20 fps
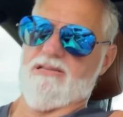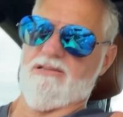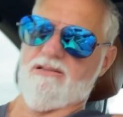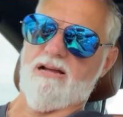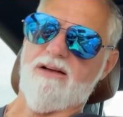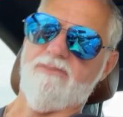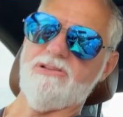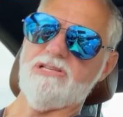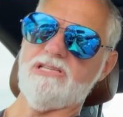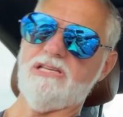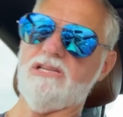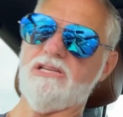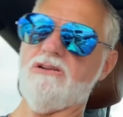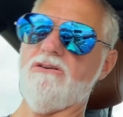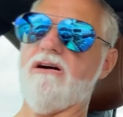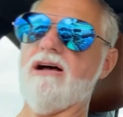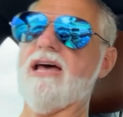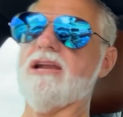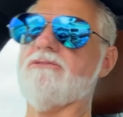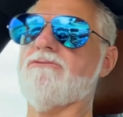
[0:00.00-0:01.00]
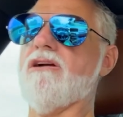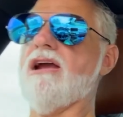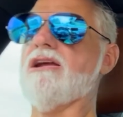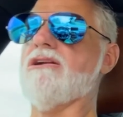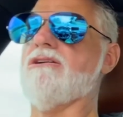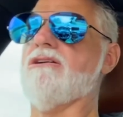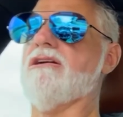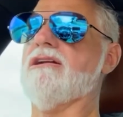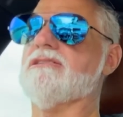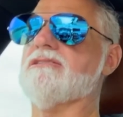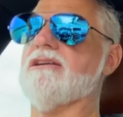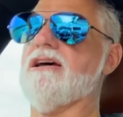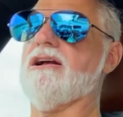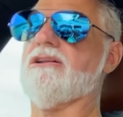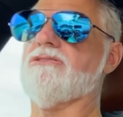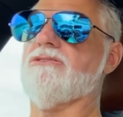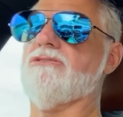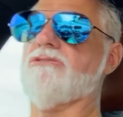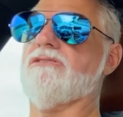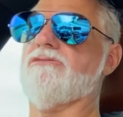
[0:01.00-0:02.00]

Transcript: Obviously, I had a radar detector,